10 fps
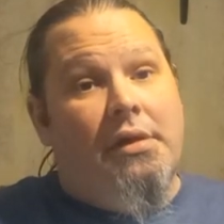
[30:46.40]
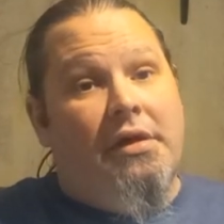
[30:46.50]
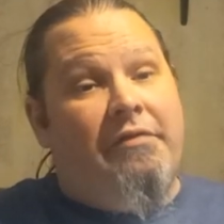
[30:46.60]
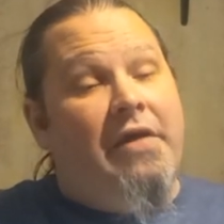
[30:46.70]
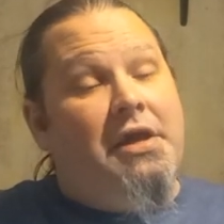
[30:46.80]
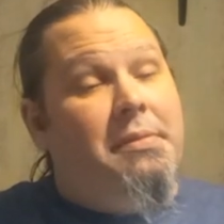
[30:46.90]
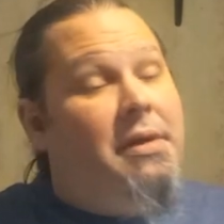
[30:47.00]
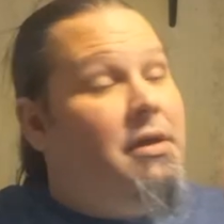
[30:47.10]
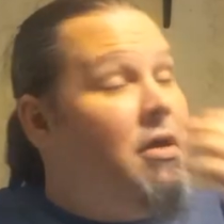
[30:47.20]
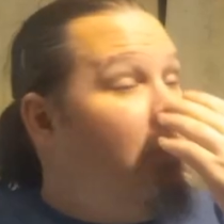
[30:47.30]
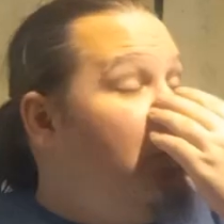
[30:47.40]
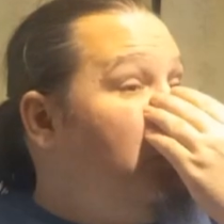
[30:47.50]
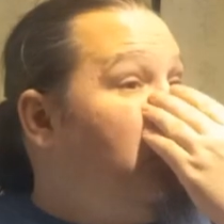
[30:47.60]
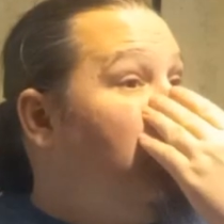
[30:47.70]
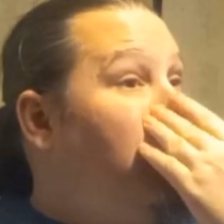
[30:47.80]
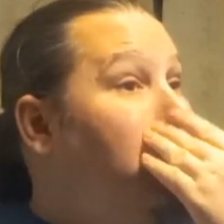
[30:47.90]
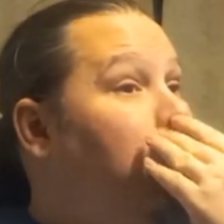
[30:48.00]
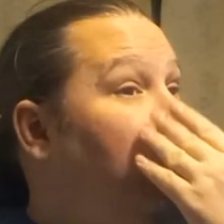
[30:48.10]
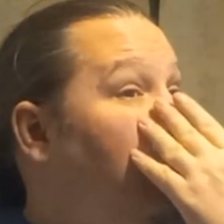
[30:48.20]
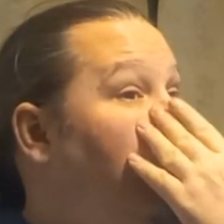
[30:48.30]
In fact, to my knowledge,
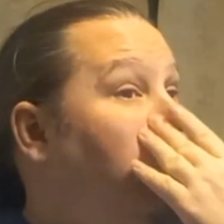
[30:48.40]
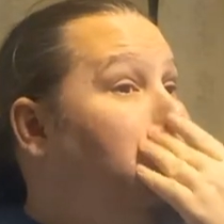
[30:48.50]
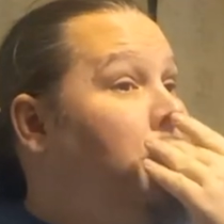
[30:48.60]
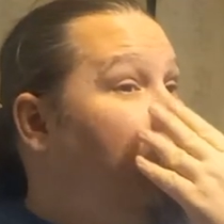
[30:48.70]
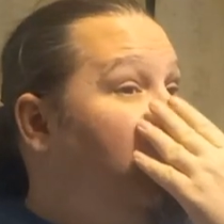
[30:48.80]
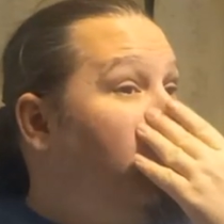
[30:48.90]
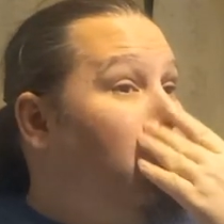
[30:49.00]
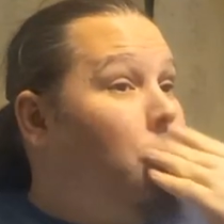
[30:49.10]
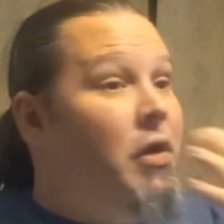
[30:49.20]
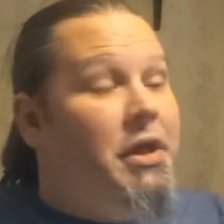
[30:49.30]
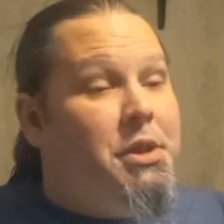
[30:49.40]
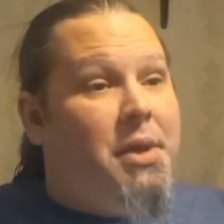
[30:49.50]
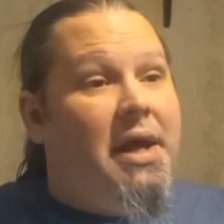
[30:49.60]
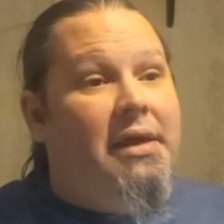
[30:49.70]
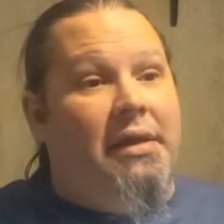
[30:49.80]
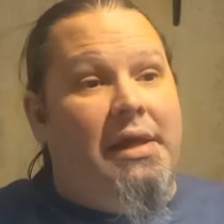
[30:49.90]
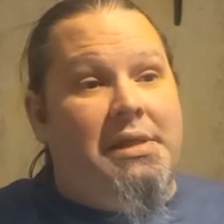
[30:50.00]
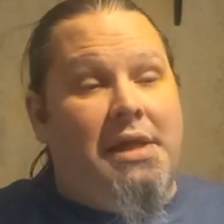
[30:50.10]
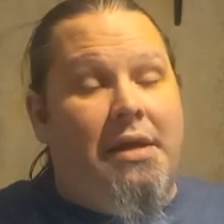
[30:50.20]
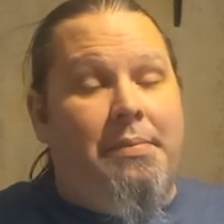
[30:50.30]
there's only the one
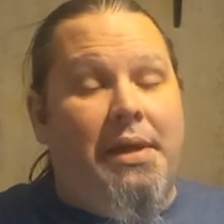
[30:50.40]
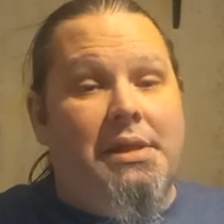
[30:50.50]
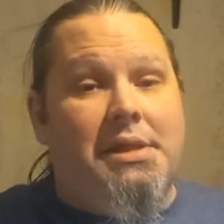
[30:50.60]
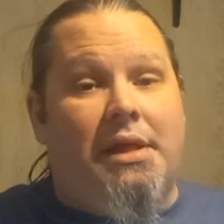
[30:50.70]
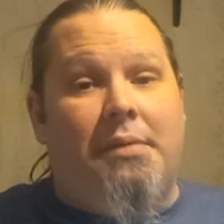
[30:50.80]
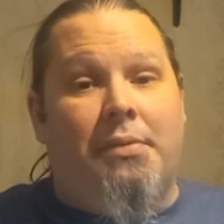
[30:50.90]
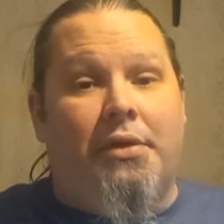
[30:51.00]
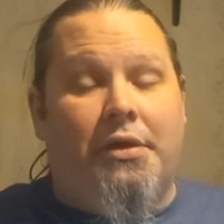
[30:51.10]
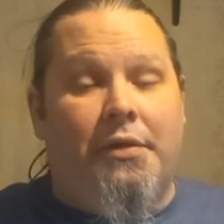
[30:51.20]
Dragonlance campaign setting book.